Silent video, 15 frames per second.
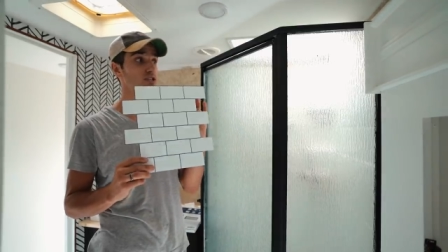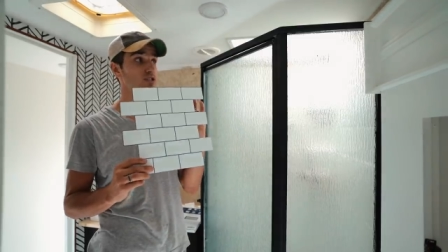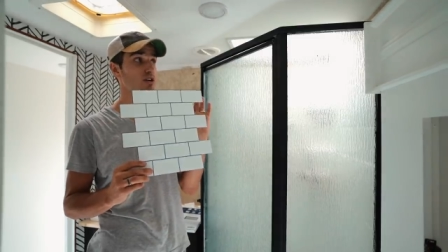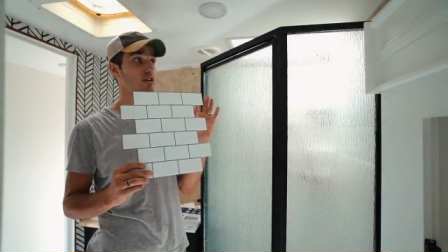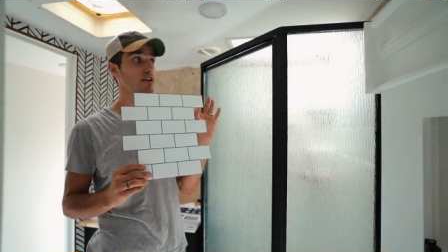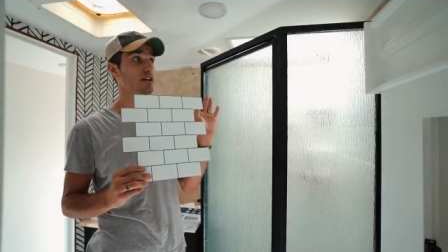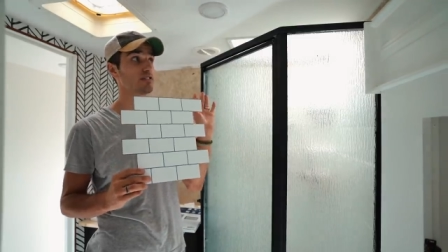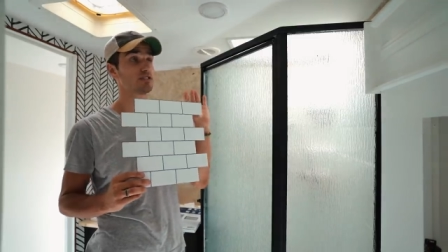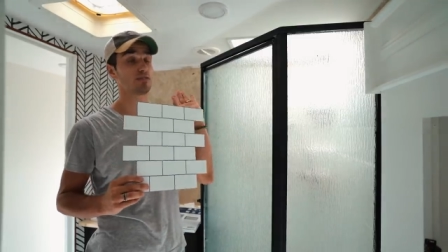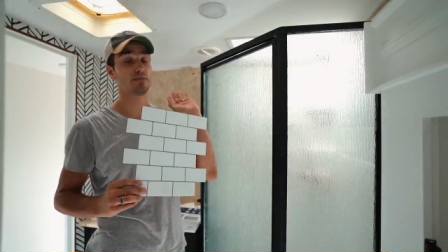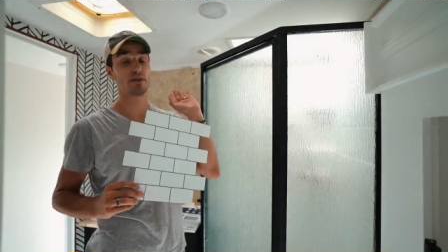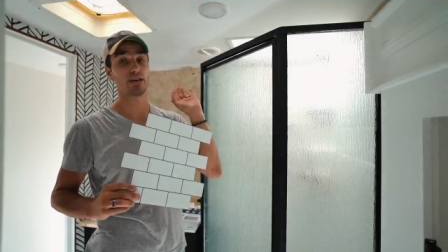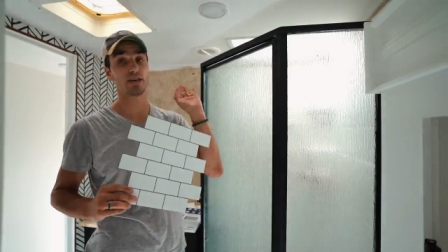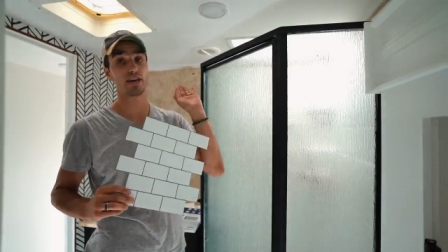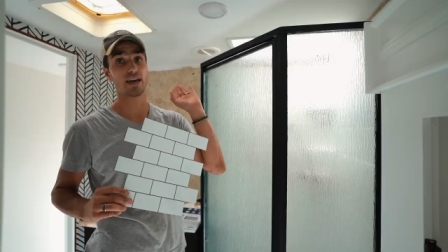strong enough to
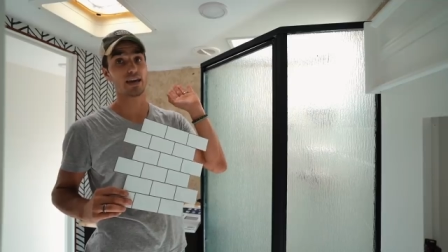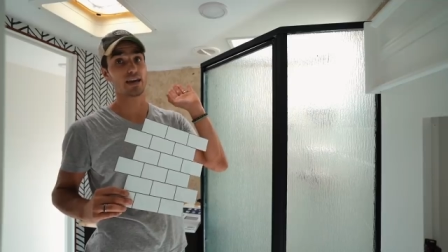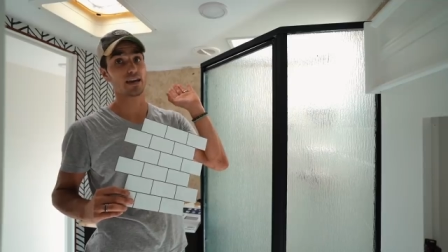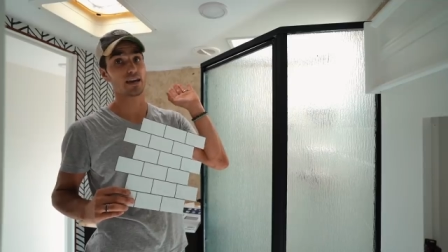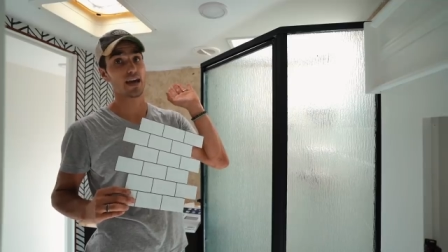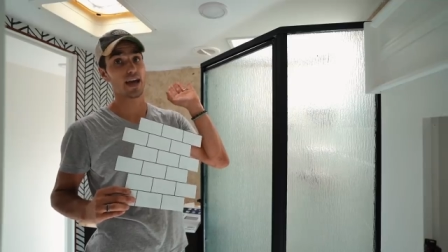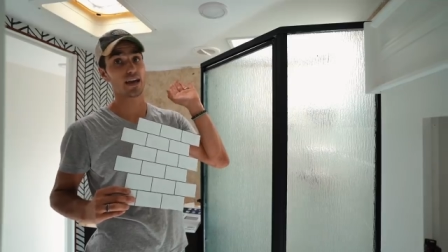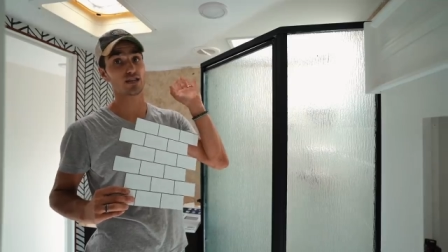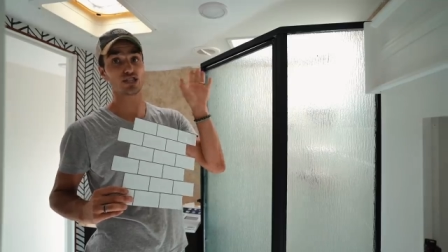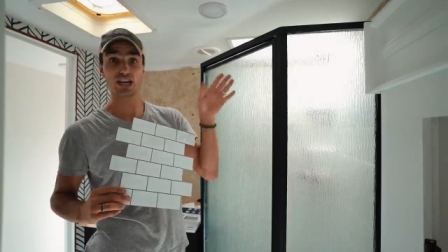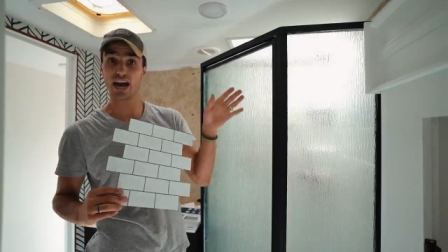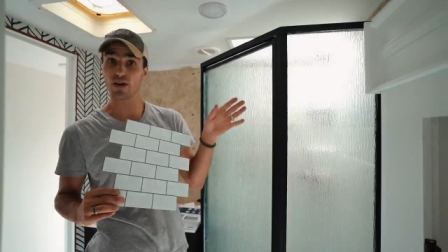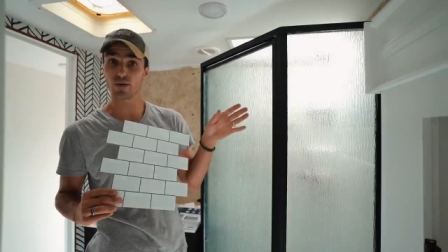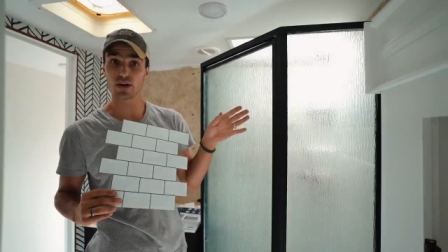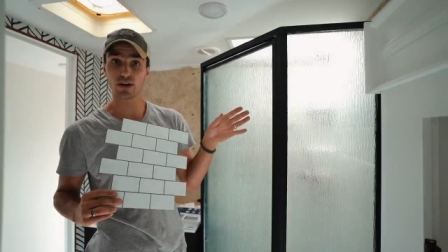be in a
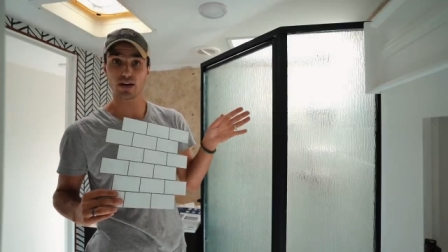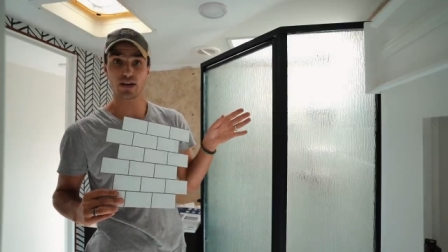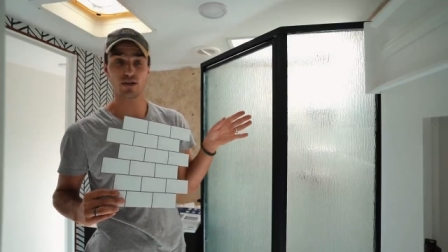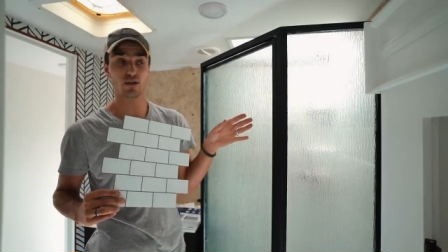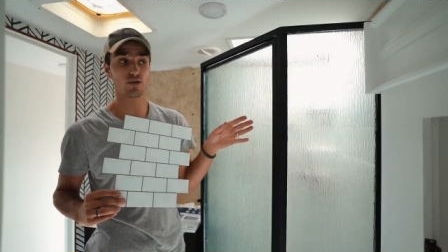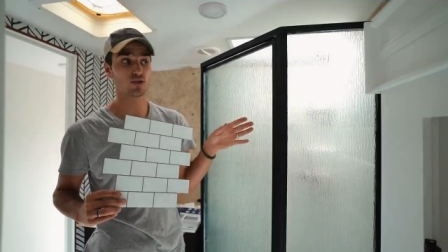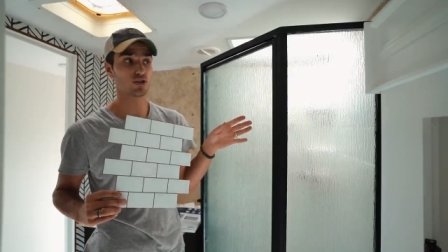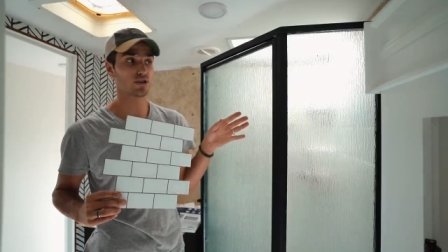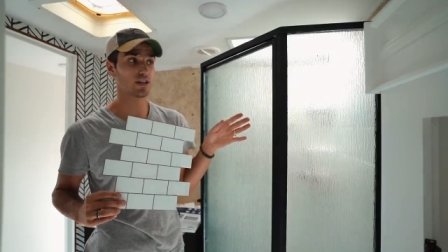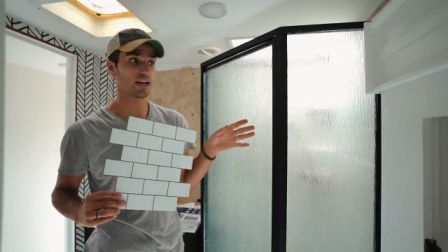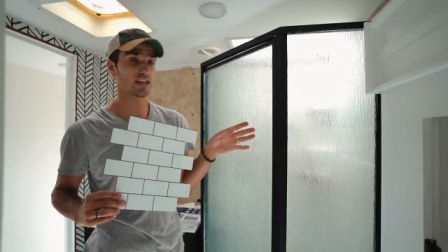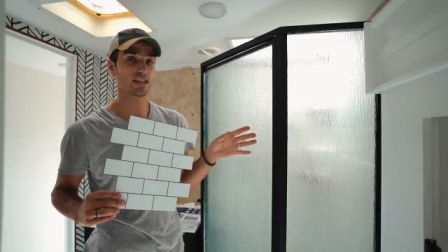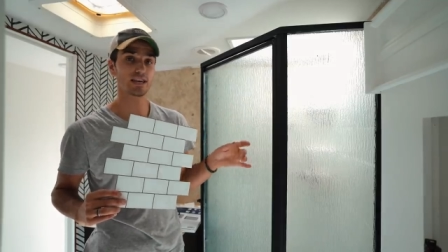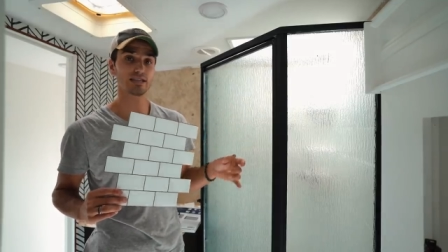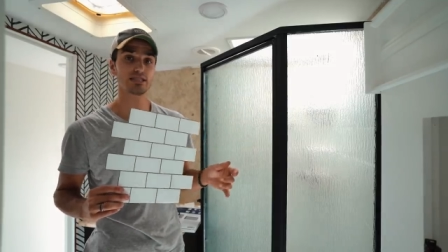shower enclosure
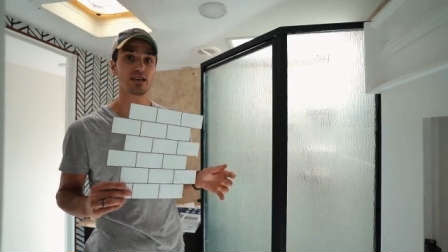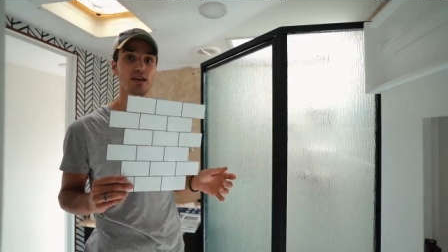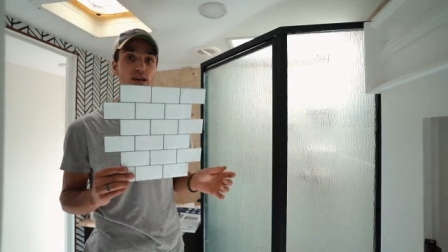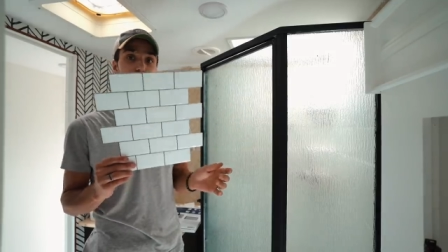like this,